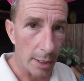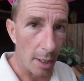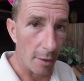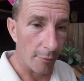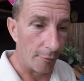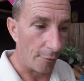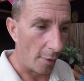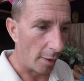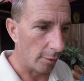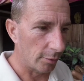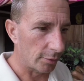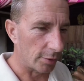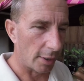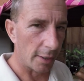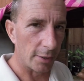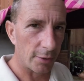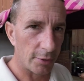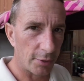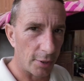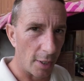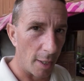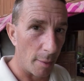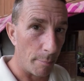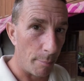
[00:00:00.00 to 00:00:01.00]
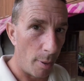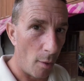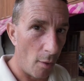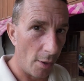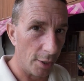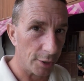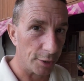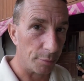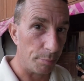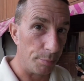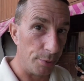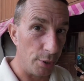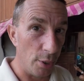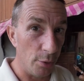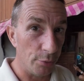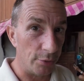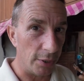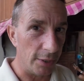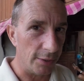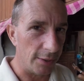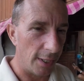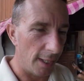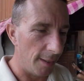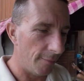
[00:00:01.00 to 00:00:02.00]
go, folks. That's Pi's
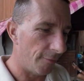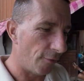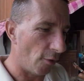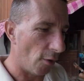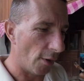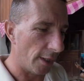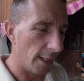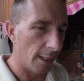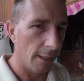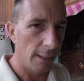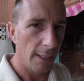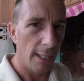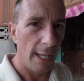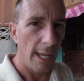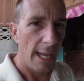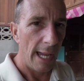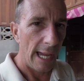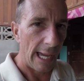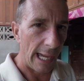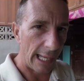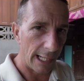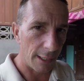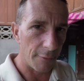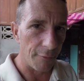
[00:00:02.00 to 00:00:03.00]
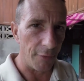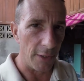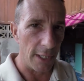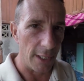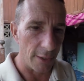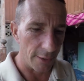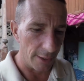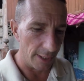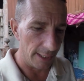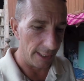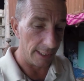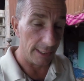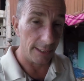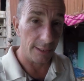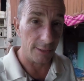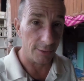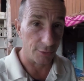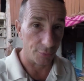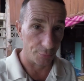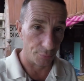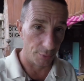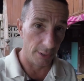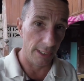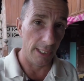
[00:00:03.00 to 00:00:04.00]
beauty tip for you. Aloe Vera
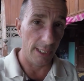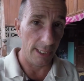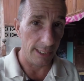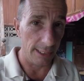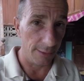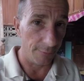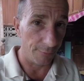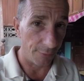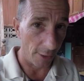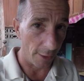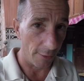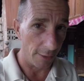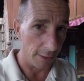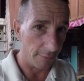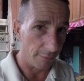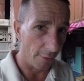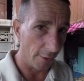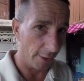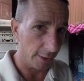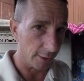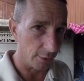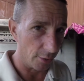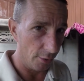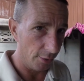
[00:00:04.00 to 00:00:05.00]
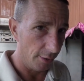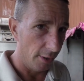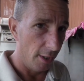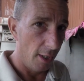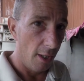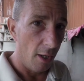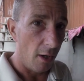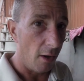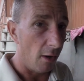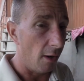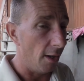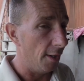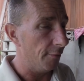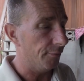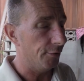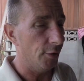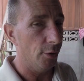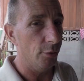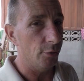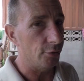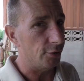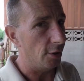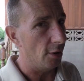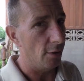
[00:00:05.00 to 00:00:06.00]
is really very, very good. I've
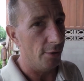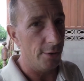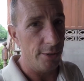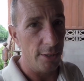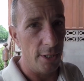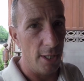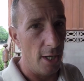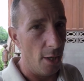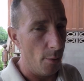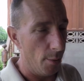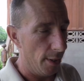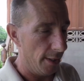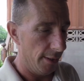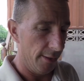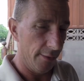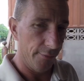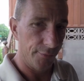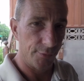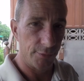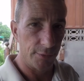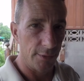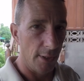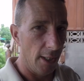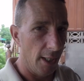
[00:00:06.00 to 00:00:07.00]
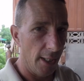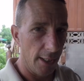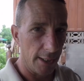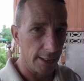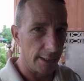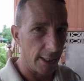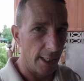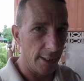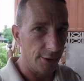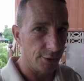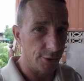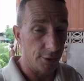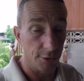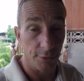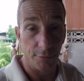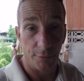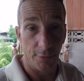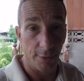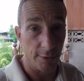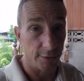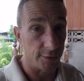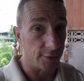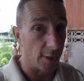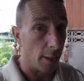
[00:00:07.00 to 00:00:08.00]
used it on no end of occasions
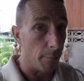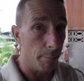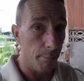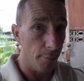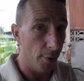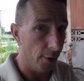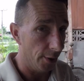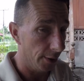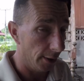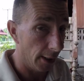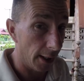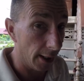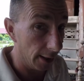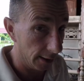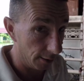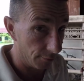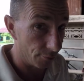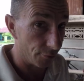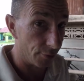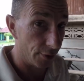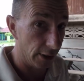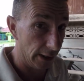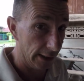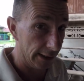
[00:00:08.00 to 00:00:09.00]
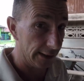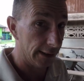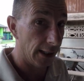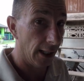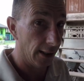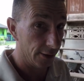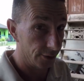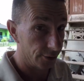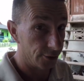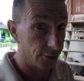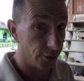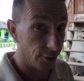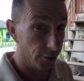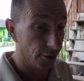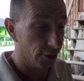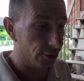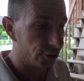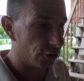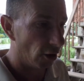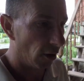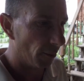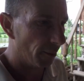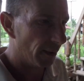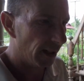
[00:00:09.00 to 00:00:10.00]
for sunburn, and it really does do
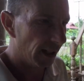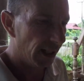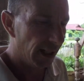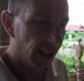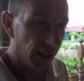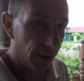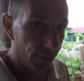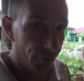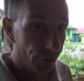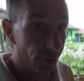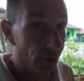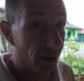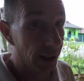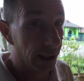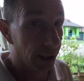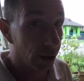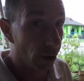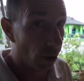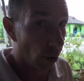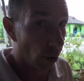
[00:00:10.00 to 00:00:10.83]
the job. It really